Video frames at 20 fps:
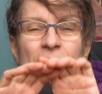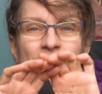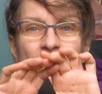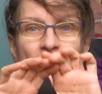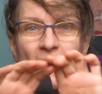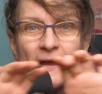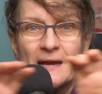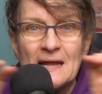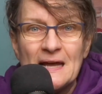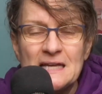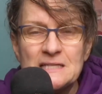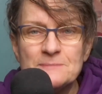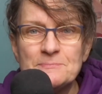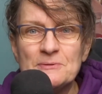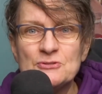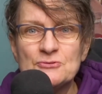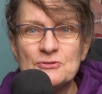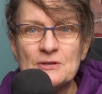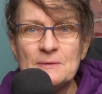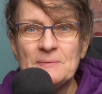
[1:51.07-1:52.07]
We've got
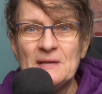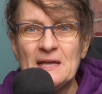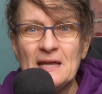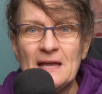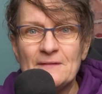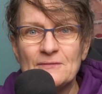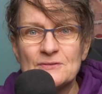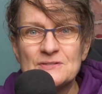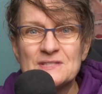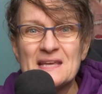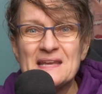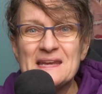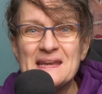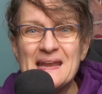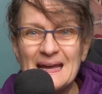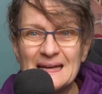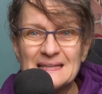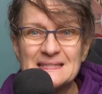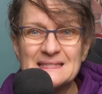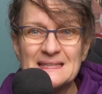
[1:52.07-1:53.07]
husbandry behaviors. The
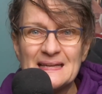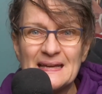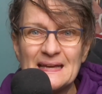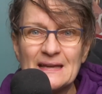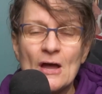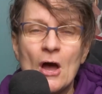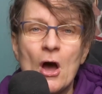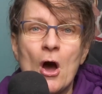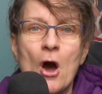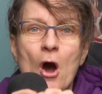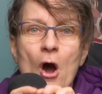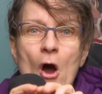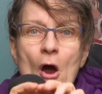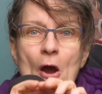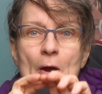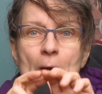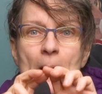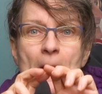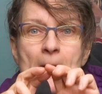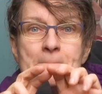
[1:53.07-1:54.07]
next thing
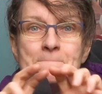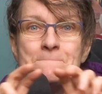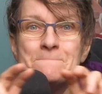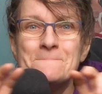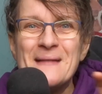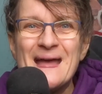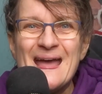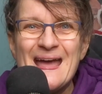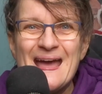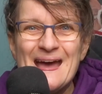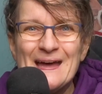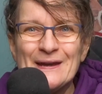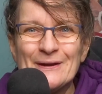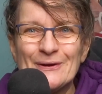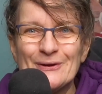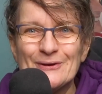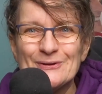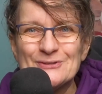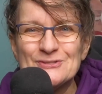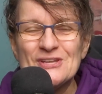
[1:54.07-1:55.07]
are
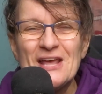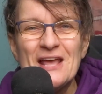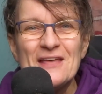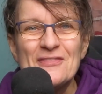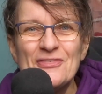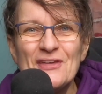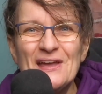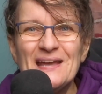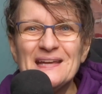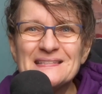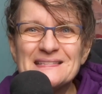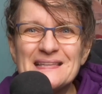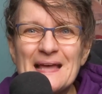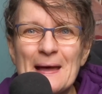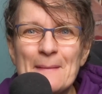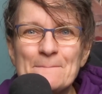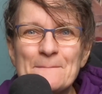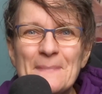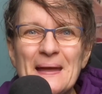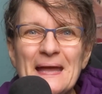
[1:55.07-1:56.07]
manners, things
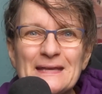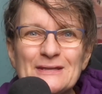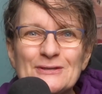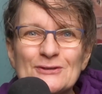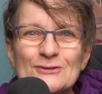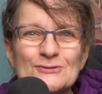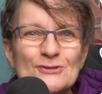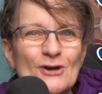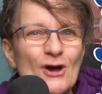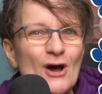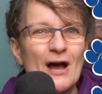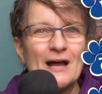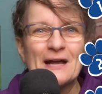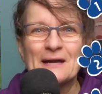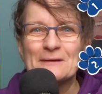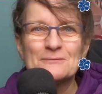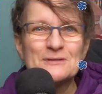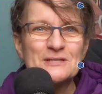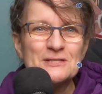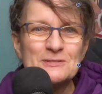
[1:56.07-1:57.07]
that make your
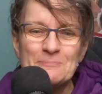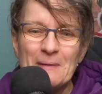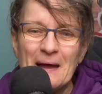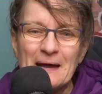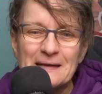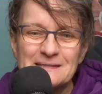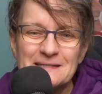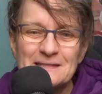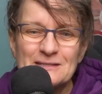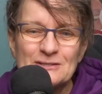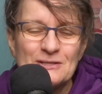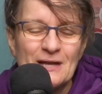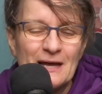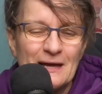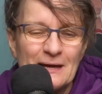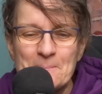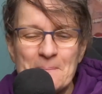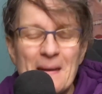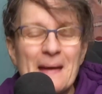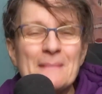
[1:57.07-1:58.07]
dog a respected
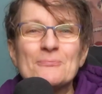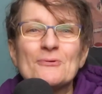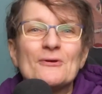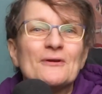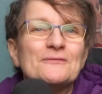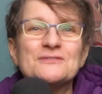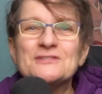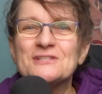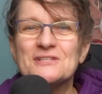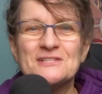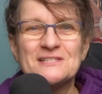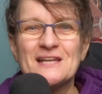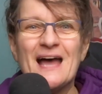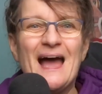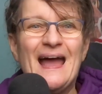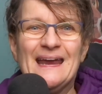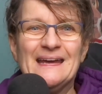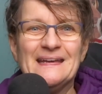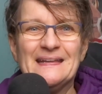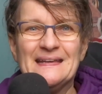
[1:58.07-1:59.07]
member of
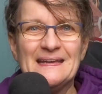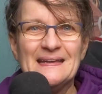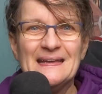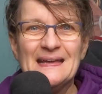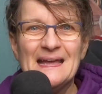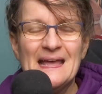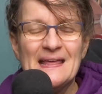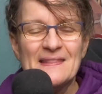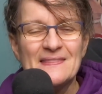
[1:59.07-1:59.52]
society.